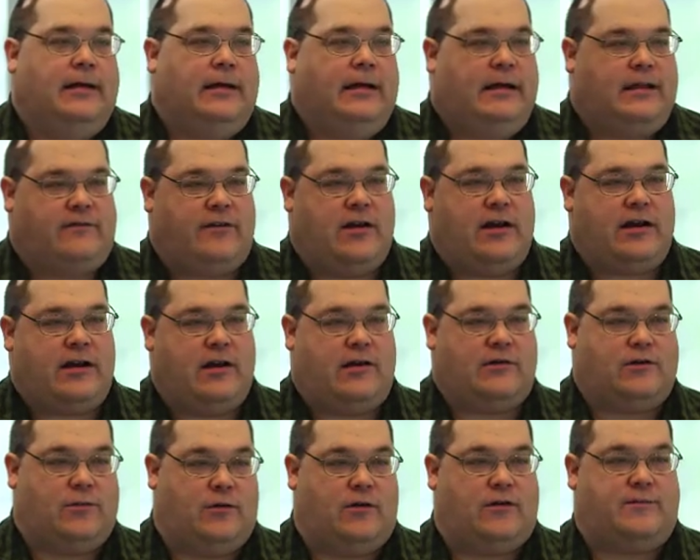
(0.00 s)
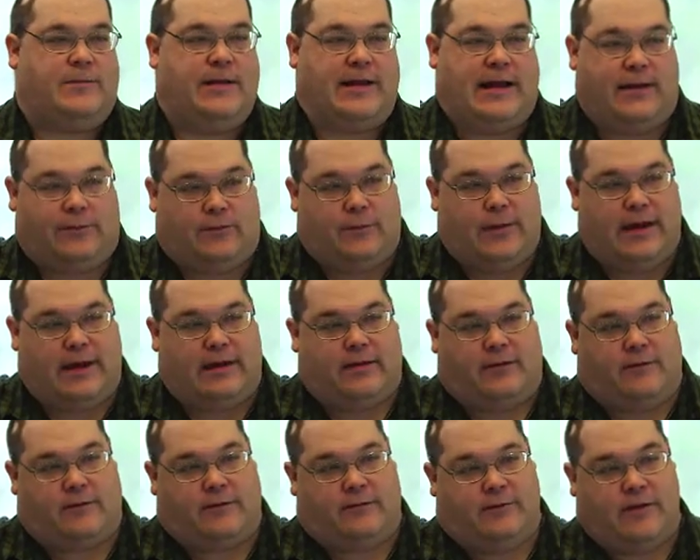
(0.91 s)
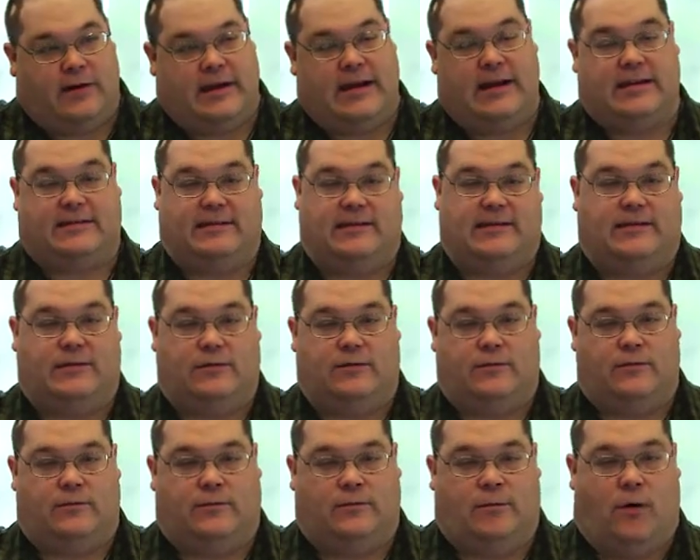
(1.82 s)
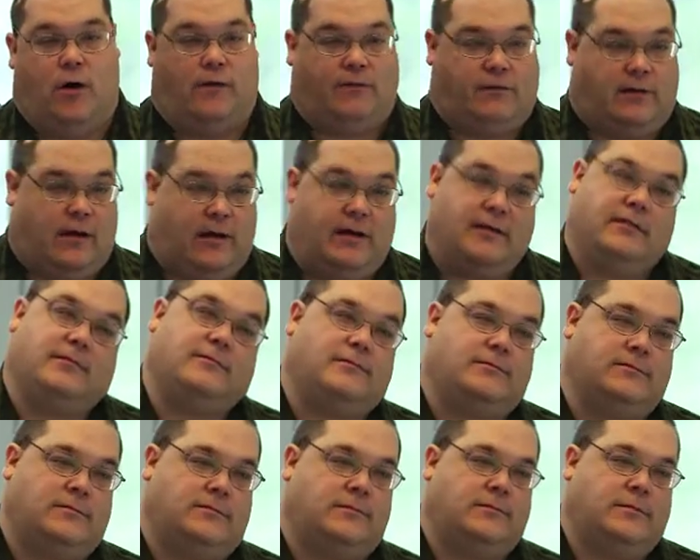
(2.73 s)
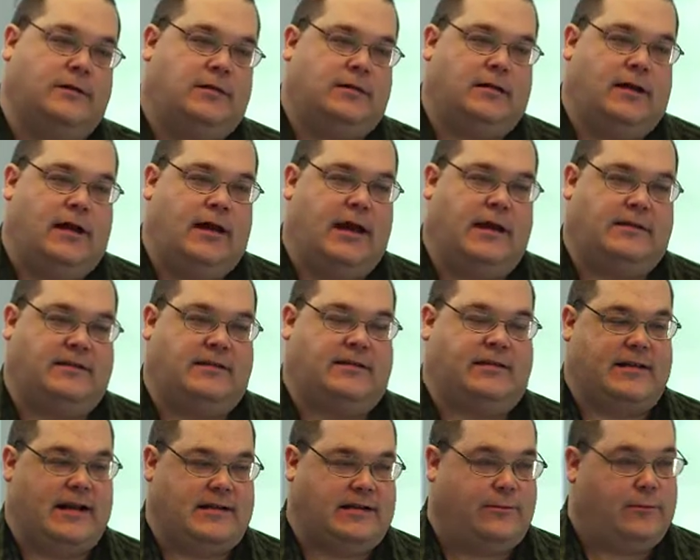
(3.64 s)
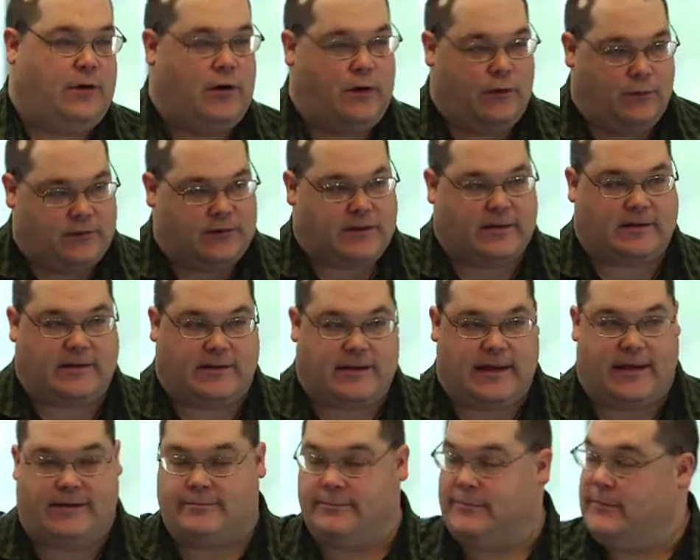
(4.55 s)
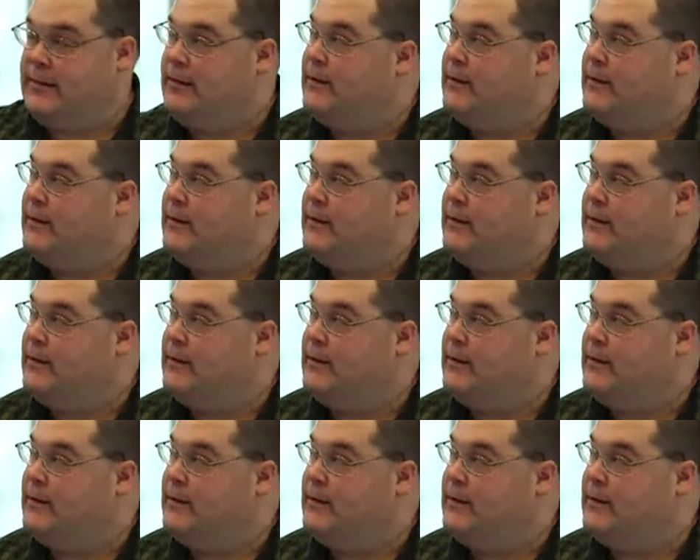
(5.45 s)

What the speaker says: It's very geared towards being able to make it look very easy to do offline and disconnected modes and things like that.